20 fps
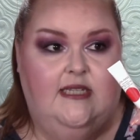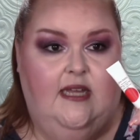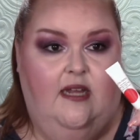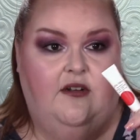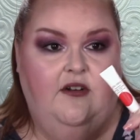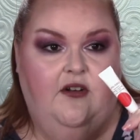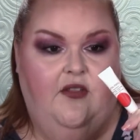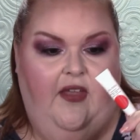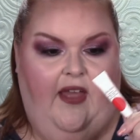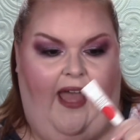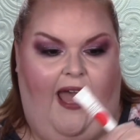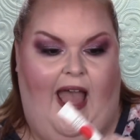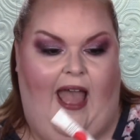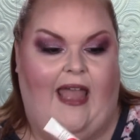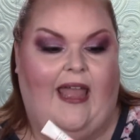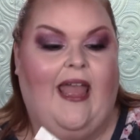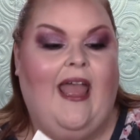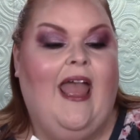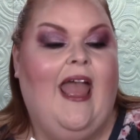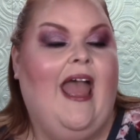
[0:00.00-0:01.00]
under the
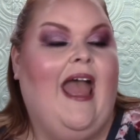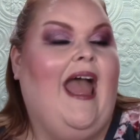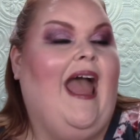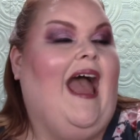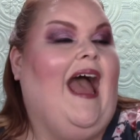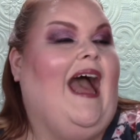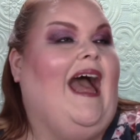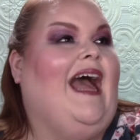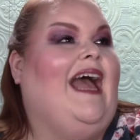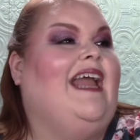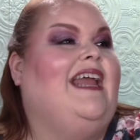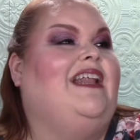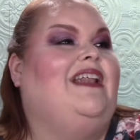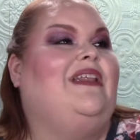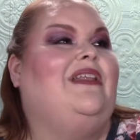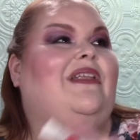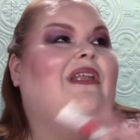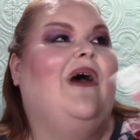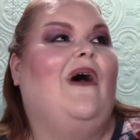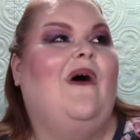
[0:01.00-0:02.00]
eye. I
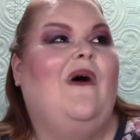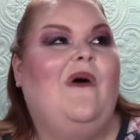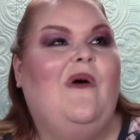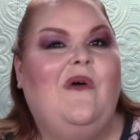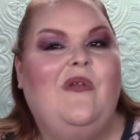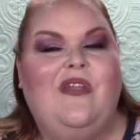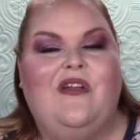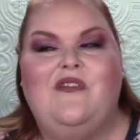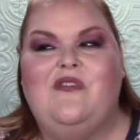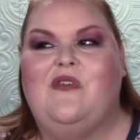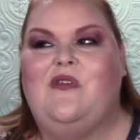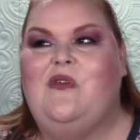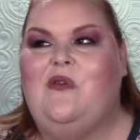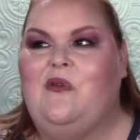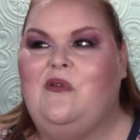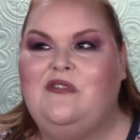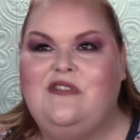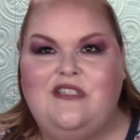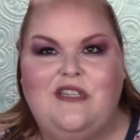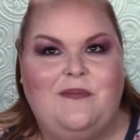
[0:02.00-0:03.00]
know there's a
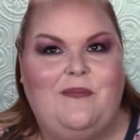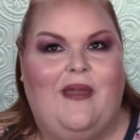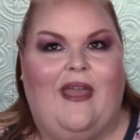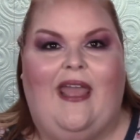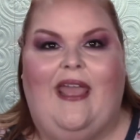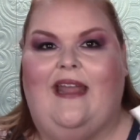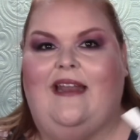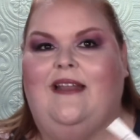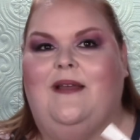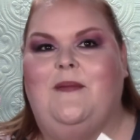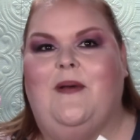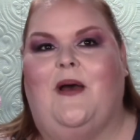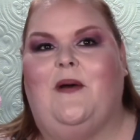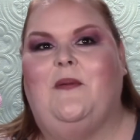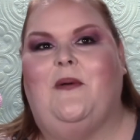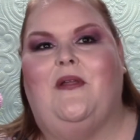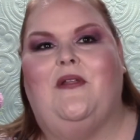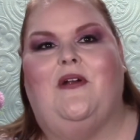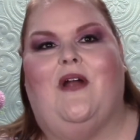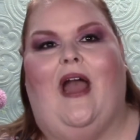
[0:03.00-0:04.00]
huge debate about
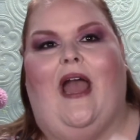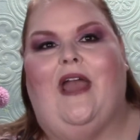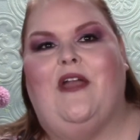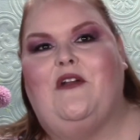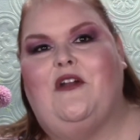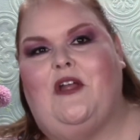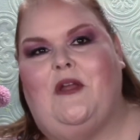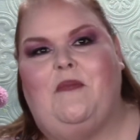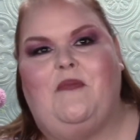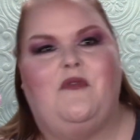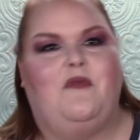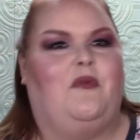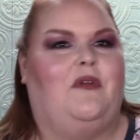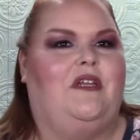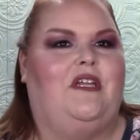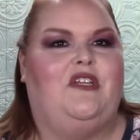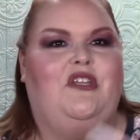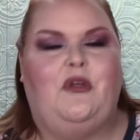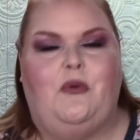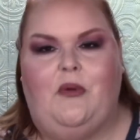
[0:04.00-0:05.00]
whether eye creams
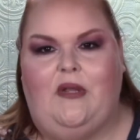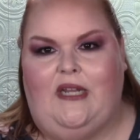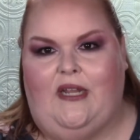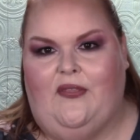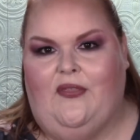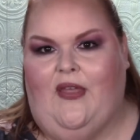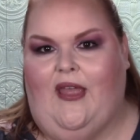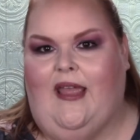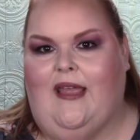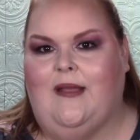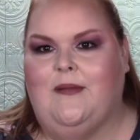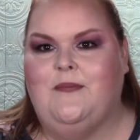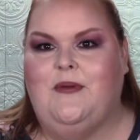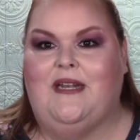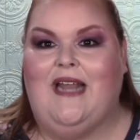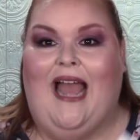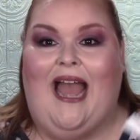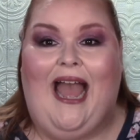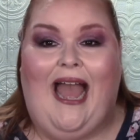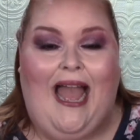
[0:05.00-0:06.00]
really do anything,
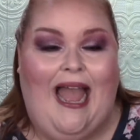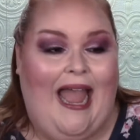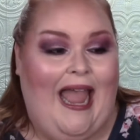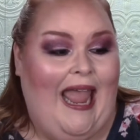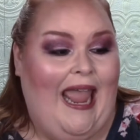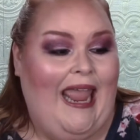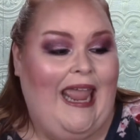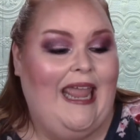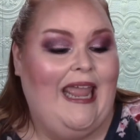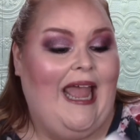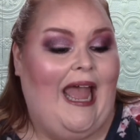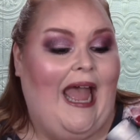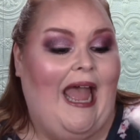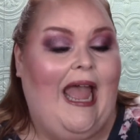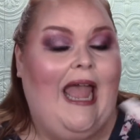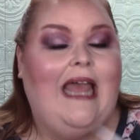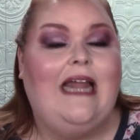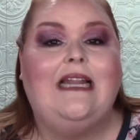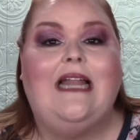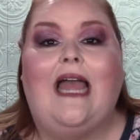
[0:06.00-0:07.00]
but I
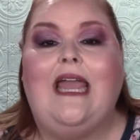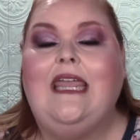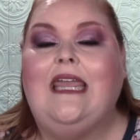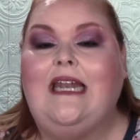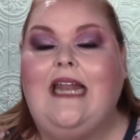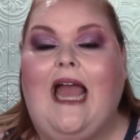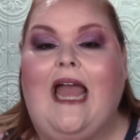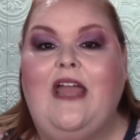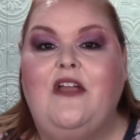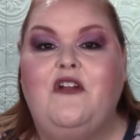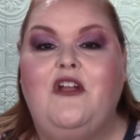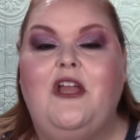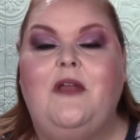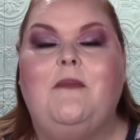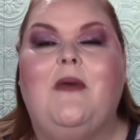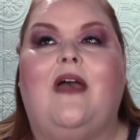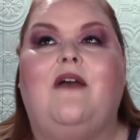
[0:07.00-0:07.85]
I like an eye cream.